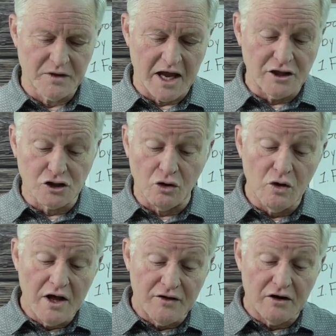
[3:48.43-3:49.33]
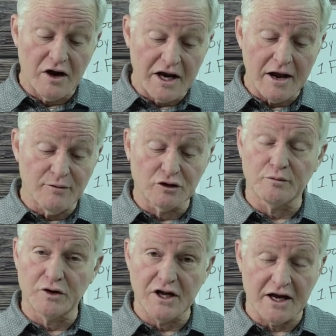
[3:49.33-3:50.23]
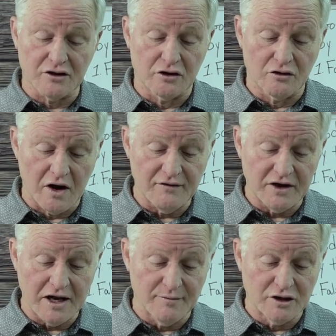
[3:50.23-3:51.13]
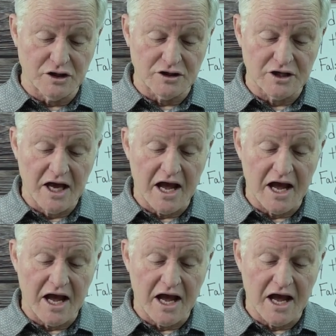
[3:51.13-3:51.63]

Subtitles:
And so they're unable to protect their graven images,